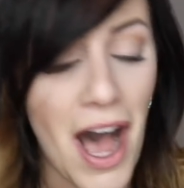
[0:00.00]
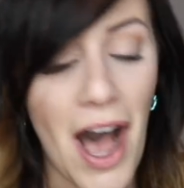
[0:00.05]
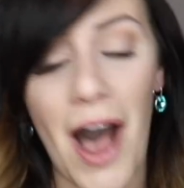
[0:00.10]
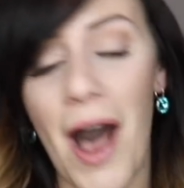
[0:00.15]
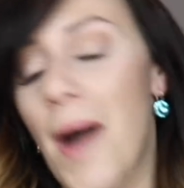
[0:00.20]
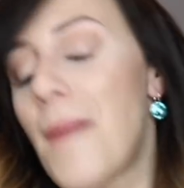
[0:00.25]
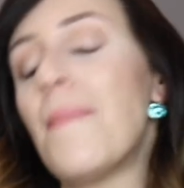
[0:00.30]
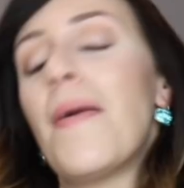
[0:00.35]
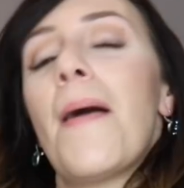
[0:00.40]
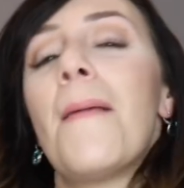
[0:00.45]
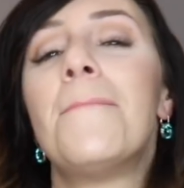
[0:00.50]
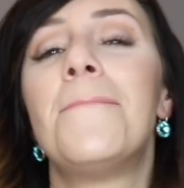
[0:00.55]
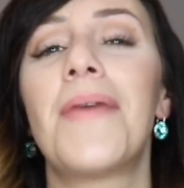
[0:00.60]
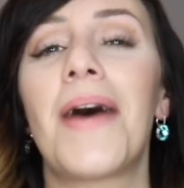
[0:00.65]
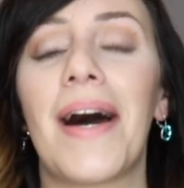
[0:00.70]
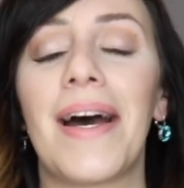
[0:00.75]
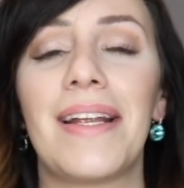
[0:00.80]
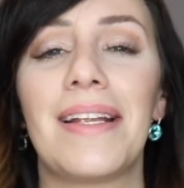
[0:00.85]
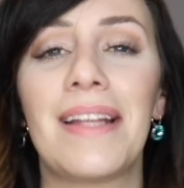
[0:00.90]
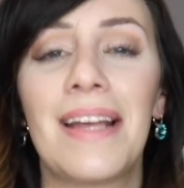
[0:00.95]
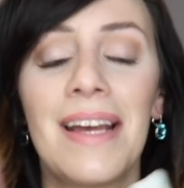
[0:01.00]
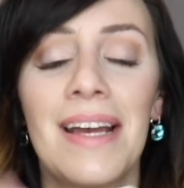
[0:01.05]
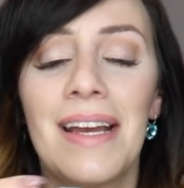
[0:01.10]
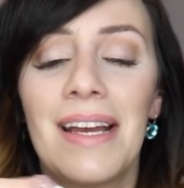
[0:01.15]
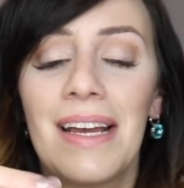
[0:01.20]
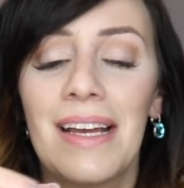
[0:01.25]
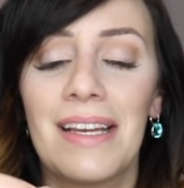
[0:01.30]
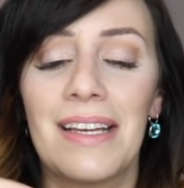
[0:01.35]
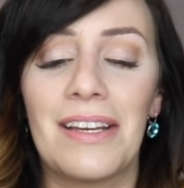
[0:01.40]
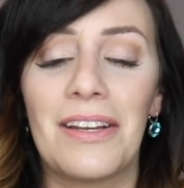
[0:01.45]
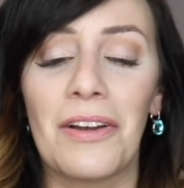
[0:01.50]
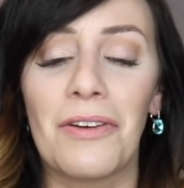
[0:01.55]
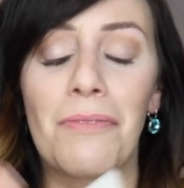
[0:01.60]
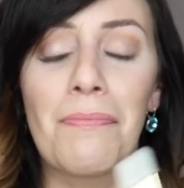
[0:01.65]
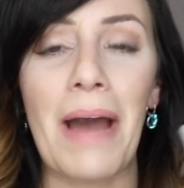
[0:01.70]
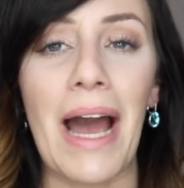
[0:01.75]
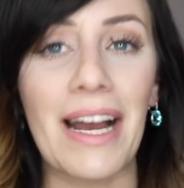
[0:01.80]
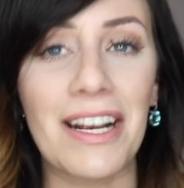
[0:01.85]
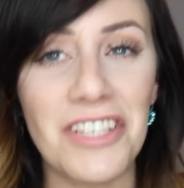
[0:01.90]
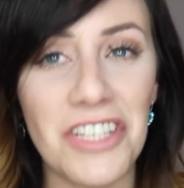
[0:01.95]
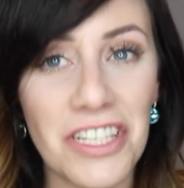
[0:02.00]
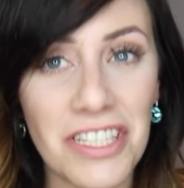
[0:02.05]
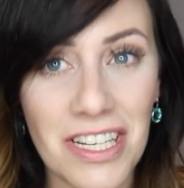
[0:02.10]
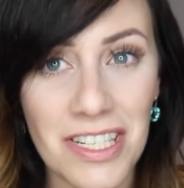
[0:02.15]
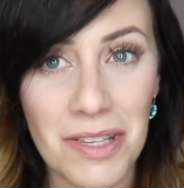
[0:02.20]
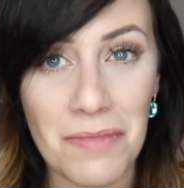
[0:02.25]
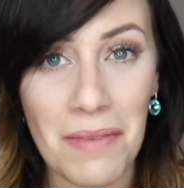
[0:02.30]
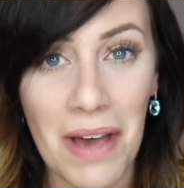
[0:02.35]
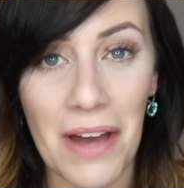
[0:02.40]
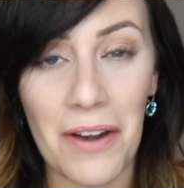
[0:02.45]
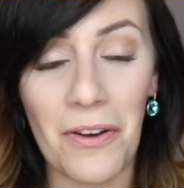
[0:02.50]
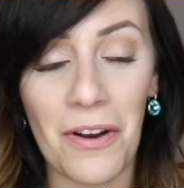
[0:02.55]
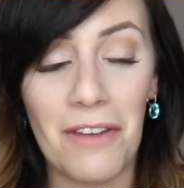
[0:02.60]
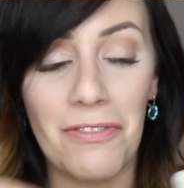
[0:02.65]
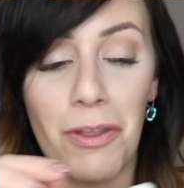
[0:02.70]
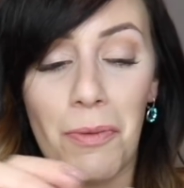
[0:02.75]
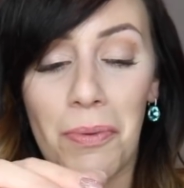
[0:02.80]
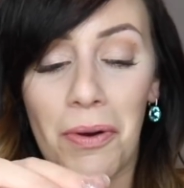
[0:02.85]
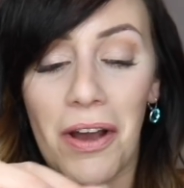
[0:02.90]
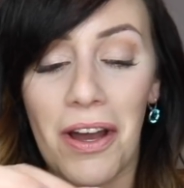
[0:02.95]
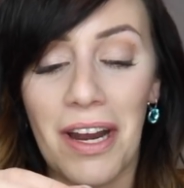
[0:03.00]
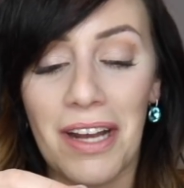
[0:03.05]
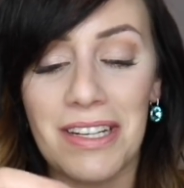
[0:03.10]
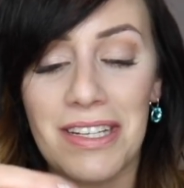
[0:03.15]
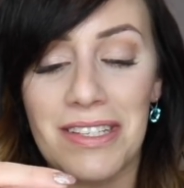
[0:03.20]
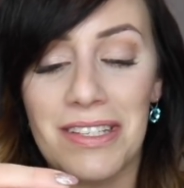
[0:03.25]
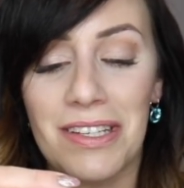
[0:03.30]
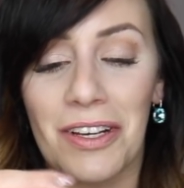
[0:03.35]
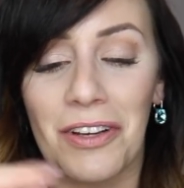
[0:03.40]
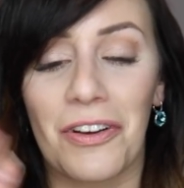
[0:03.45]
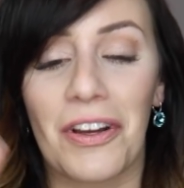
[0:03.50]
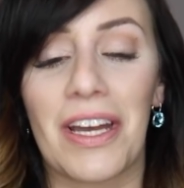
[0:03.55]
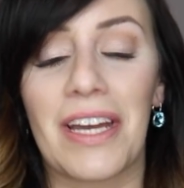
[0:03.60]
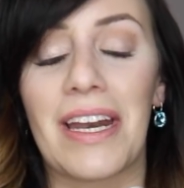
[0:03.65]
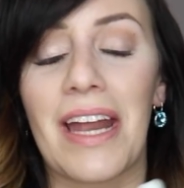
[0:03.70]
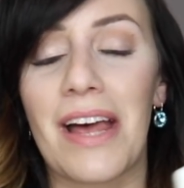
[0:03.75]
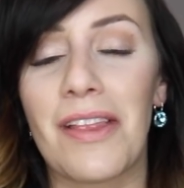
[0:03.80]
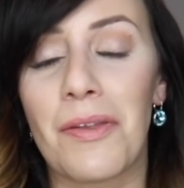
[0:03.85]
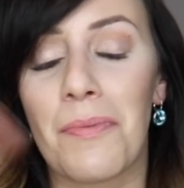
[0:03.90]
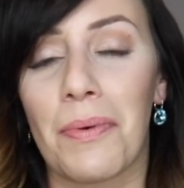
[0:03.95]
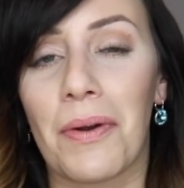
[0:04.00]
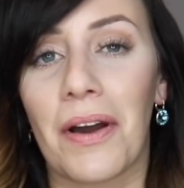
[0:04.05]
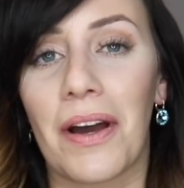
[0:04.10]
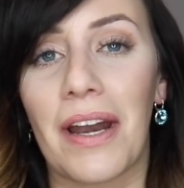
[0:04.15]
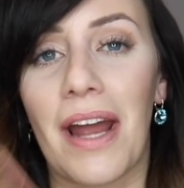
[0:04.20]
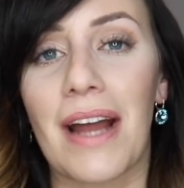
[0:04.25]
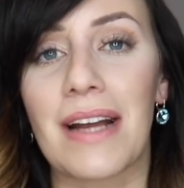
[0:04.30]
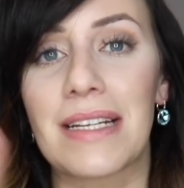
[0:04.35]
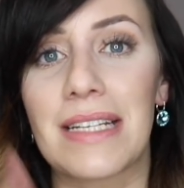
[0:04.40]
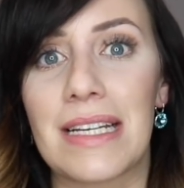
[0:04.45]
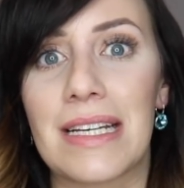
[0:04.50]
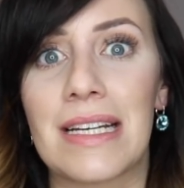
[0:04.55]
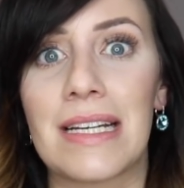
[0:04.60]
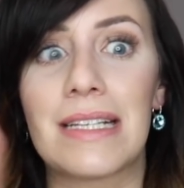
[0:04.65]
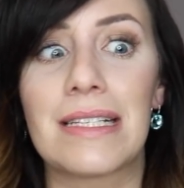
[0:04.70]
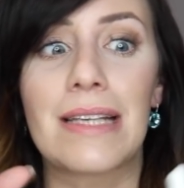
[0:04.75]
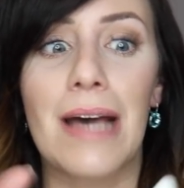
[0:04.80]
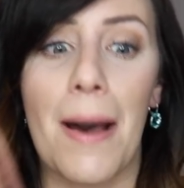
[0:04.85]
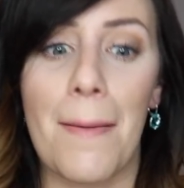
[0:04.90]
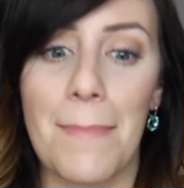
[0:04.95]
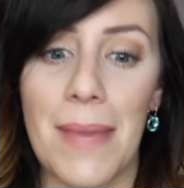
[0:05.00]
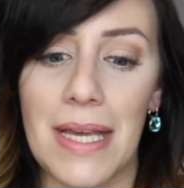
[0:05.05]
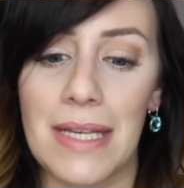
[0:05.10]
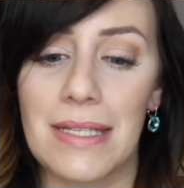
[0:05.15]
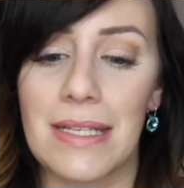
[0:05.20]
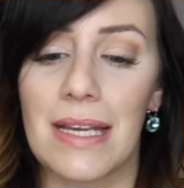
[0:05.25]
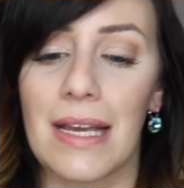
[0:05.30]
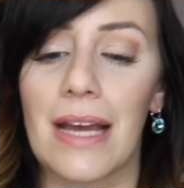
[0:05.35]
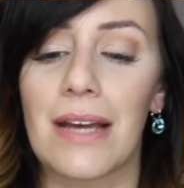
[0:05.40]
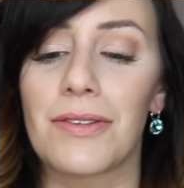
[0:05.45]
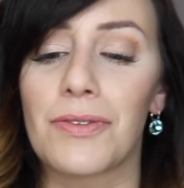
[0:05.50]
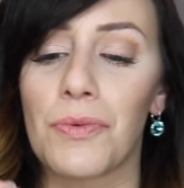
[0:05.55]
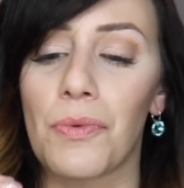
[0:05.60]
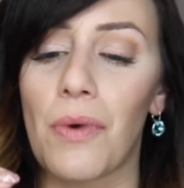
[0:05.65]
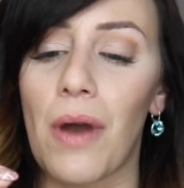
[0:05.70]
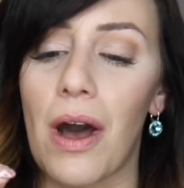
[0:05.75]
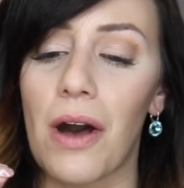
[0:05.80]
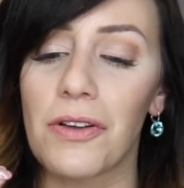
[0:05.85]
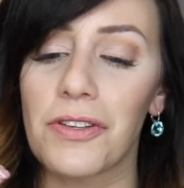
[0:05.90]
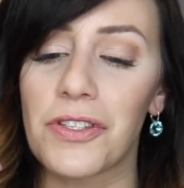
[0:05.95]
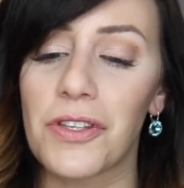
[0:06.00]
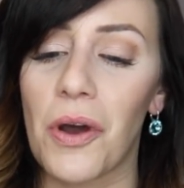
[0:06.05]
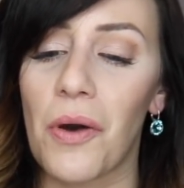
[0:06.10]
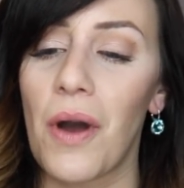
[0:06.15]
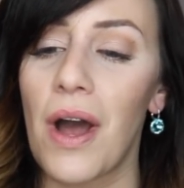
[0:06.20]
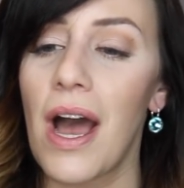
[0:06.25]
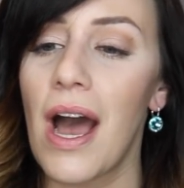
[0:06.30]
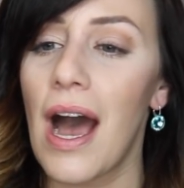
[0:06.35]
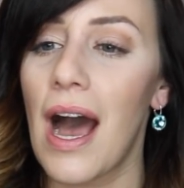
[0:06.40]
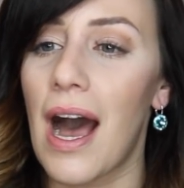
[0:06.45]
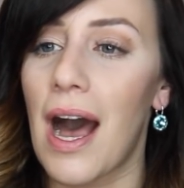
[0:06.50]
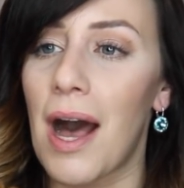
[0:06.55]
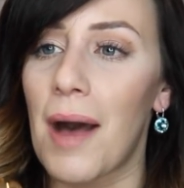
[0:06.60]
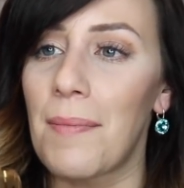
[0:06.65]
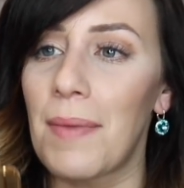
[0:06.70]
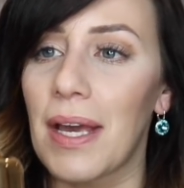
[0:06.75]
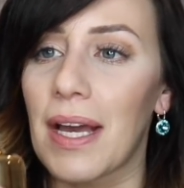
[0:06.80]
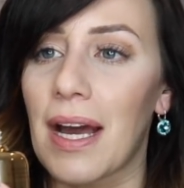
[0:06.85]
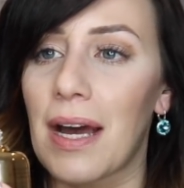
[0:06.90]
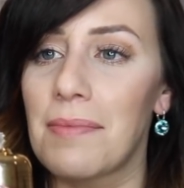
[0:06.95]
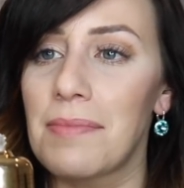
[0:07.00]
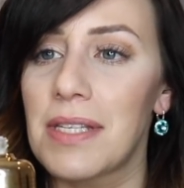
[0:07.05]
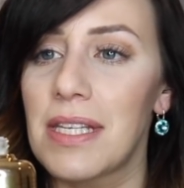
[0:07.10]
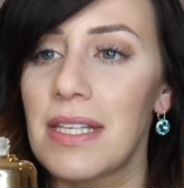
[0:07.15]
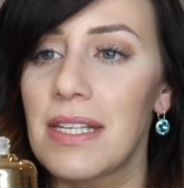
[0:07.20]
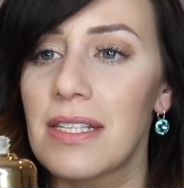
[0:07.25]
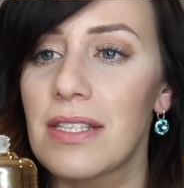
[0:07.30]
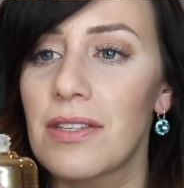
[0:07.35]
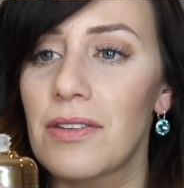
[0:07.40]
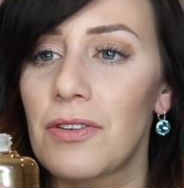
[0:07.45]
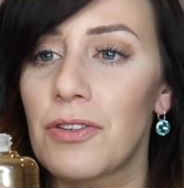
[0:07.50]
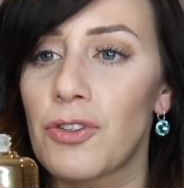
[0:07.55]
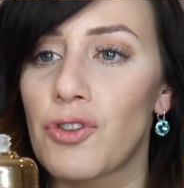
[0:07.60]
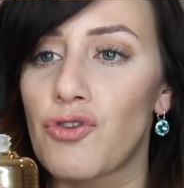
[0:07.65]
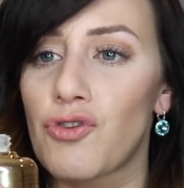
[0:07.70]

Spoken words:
But you know, packaging doesn't matter if the product isn't great, and the product is amazing as well. So it comes in this little